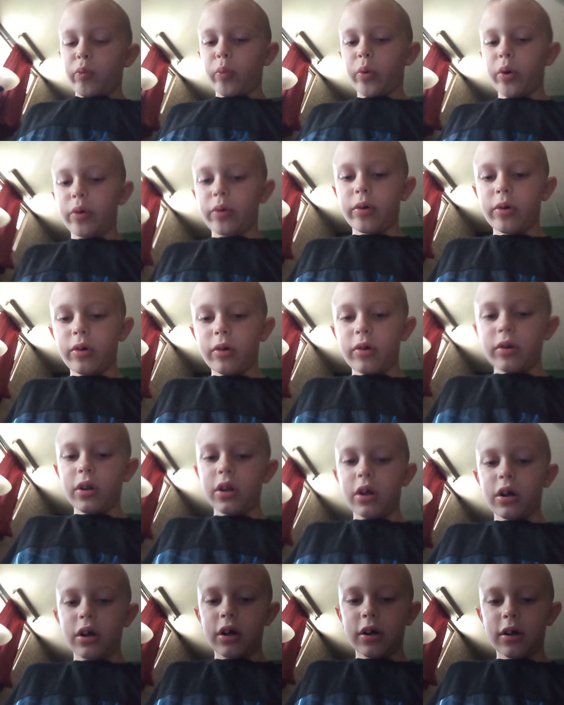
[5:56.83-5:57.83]

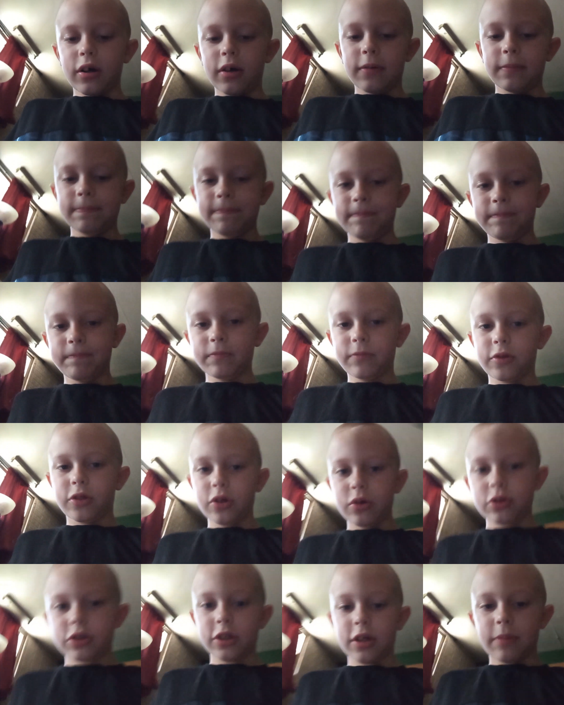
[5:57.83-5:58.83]
we'll um
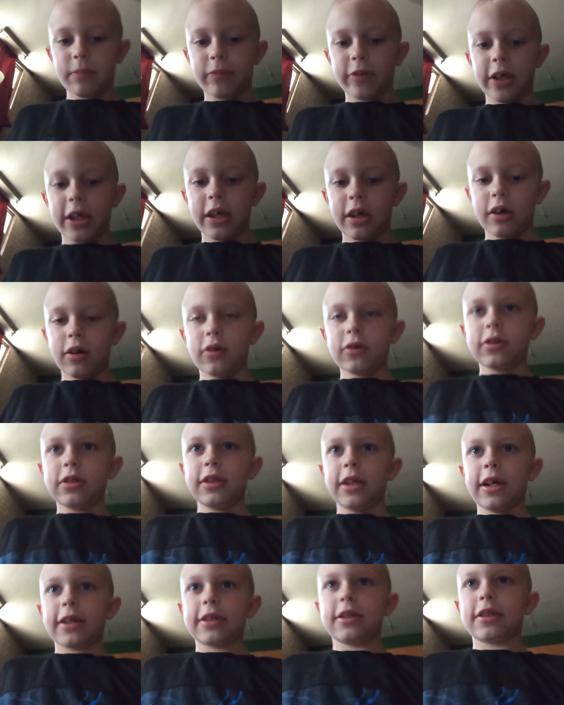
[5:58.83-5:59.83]
do something
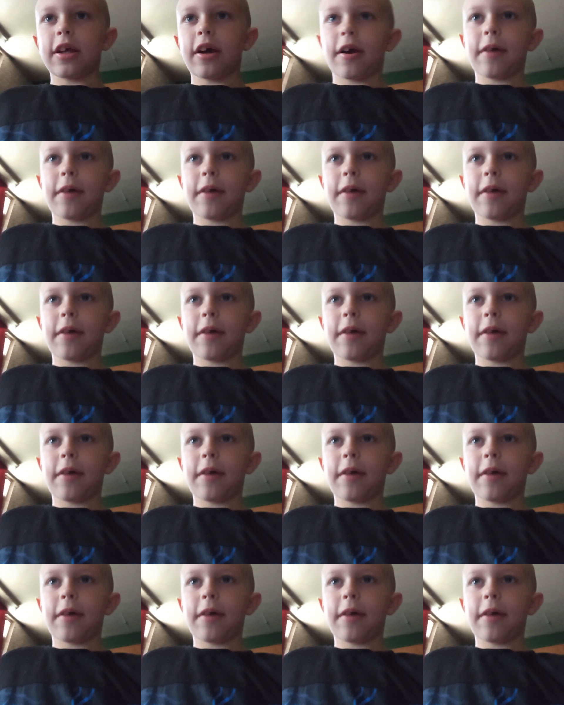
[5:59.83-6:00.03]
else next